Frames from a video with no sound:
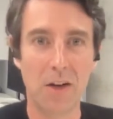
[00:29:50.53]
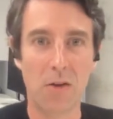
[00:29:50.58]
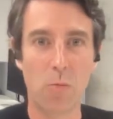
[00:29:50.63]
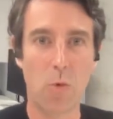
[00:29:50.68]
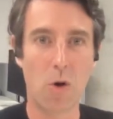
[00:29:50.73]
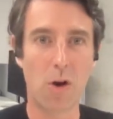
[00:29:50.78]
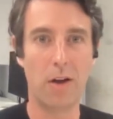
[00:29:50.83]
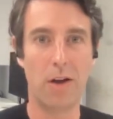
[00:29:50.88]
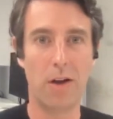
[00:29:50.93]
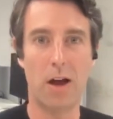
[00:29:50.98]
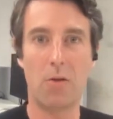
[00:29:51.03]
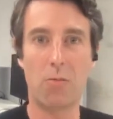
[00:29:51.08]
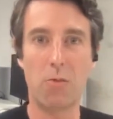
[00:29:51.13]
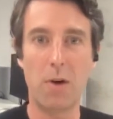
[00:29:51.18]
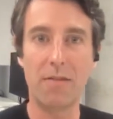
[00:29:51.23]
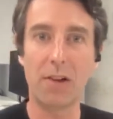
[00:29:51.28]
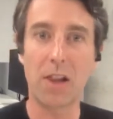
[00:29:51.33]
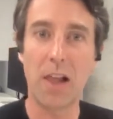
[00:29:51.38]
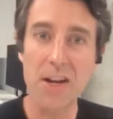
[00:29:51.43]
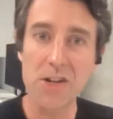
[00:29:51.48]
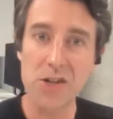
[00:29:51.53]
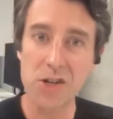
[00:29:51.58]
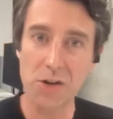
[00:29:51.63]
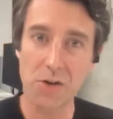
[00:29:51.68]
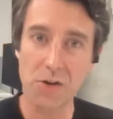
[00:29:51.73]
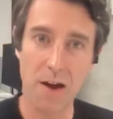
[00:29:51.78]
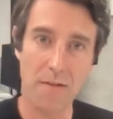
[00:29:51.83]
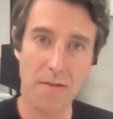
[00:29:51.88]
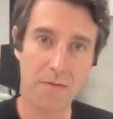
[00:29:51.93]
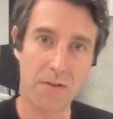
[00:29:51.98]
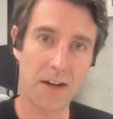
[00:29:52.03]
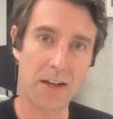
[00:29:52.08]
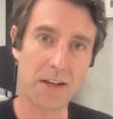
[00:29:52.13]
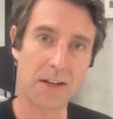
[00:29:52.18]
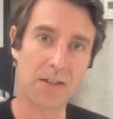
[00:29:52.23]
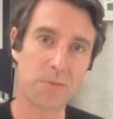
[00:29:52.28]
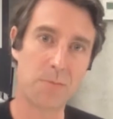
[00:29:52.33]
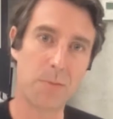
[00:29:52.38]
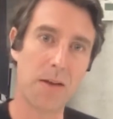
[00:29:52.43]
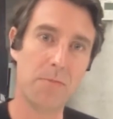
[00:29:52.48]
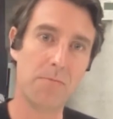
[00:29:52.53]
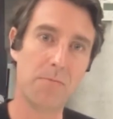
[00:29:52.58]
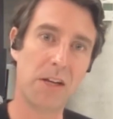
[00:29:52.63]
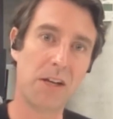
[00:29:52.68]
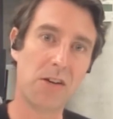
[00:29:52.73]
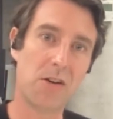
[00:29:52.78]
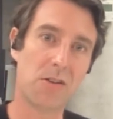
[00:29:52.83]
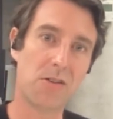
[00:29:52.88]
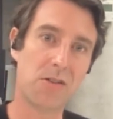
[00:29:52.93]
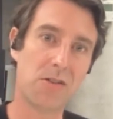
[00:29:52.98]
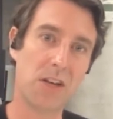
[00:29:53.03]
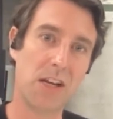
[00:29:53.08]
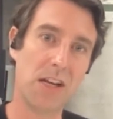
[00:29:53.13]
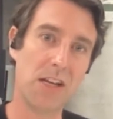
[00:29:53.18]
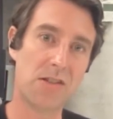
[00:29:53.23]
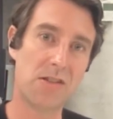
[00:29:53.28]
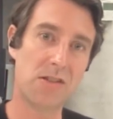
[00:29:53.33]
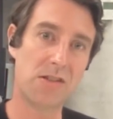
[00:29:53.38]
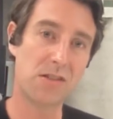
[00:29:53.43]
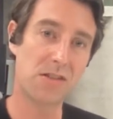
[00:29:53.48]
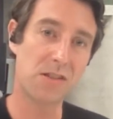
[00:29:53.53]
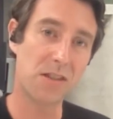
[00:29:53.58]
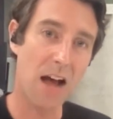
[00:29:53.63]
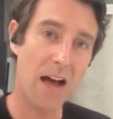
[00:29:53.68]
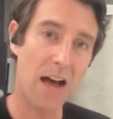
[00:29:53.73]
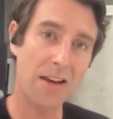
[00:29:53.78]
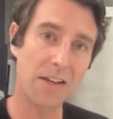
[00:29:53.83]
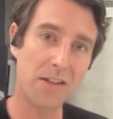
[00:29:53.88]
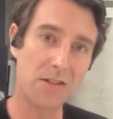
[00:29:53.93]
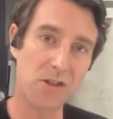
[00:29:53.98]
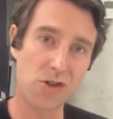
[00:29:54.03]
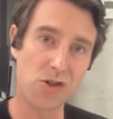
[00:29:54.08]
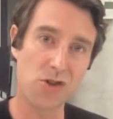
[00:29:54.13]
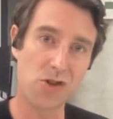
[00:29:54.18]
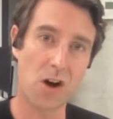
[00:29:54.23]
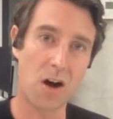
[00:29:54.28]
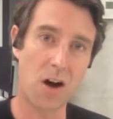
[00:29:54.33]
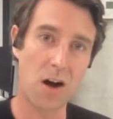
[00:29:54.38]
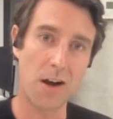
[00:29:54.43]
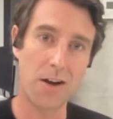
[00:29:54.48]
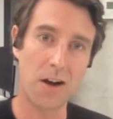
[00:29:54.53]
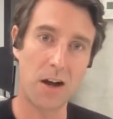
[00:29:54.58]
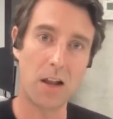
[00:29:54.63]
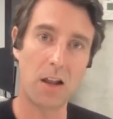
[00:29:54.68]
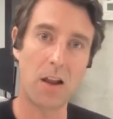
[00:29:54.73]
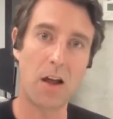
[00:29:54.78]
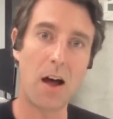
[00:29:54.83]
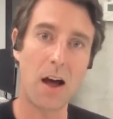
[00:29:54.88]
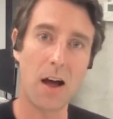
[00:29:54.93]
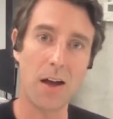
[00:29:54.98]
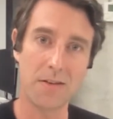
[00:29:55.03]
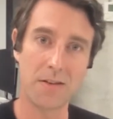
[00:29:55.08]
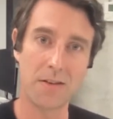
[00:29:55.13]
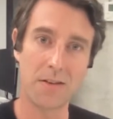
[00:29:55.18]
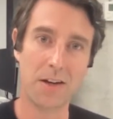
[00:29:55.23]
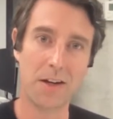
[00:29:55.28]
what a revelation crowdfunding has been, because it's starting to shine a light